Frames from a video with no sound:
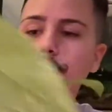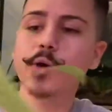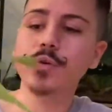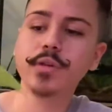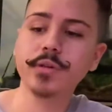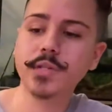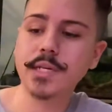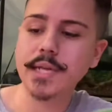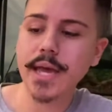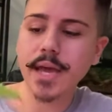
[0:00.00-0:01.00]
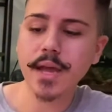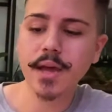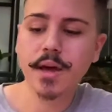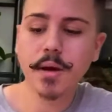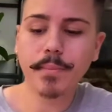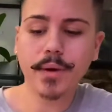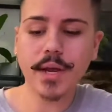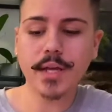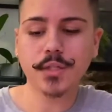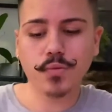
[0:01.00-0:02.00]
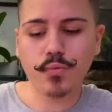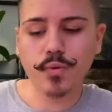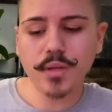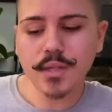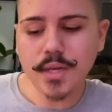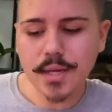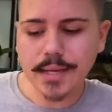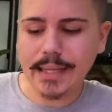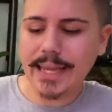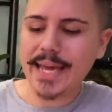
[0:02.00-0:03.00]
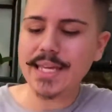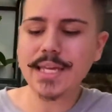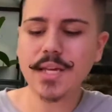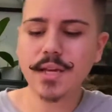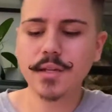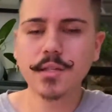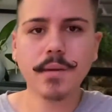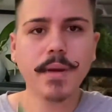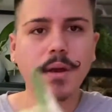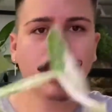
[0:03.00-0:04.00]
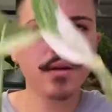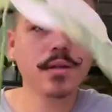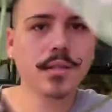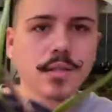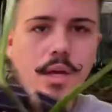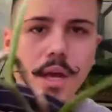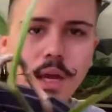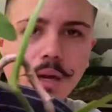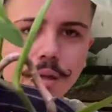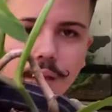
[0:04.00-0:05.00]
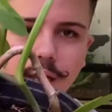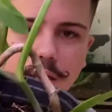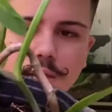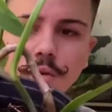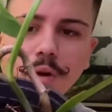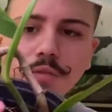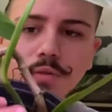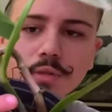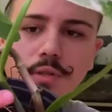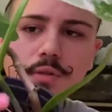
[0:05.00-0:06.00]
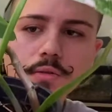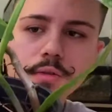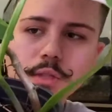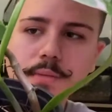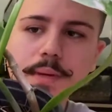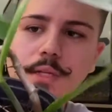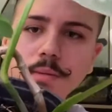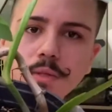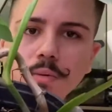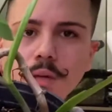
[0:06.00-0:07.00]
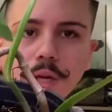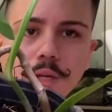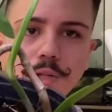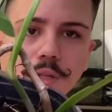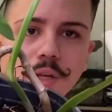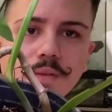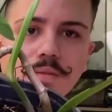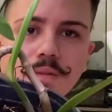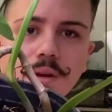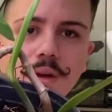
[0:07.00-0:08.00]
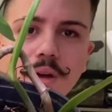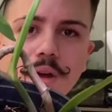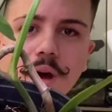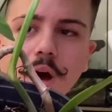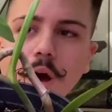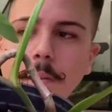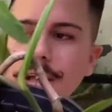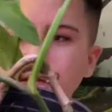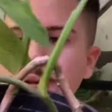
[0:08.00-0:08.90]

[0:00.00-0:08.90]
earlier today, but it's really leggy in some areas, and leggy is in reference to the space between each leaf and then the